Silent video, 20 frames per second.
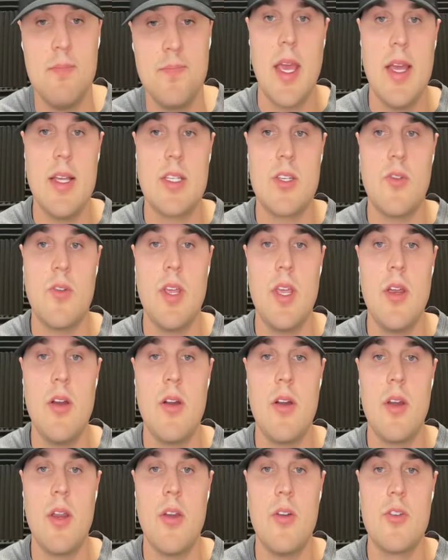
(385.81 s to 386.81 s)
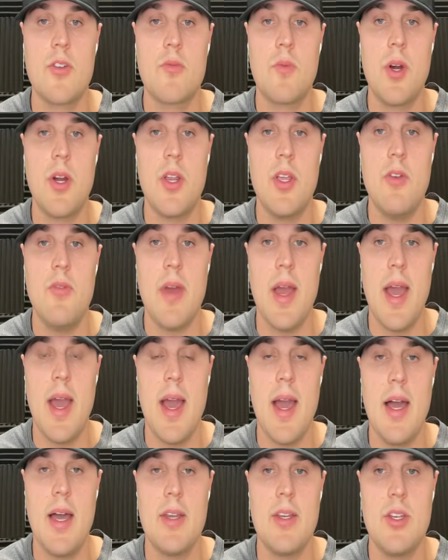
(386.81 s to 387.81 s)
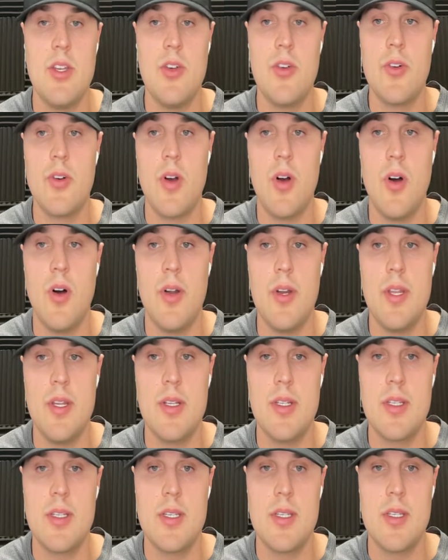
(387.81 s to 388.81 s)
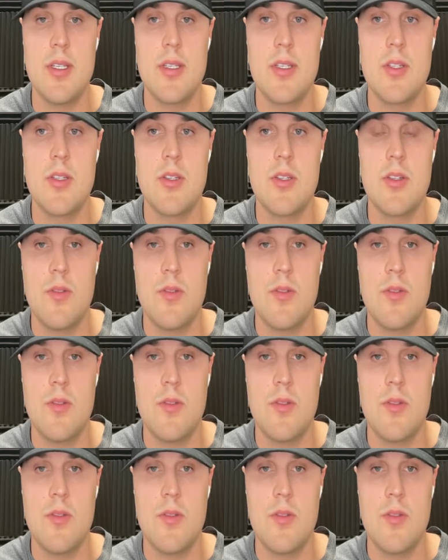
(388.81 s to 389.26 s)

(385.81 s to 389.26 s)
Okay, so here's where you add your audiences.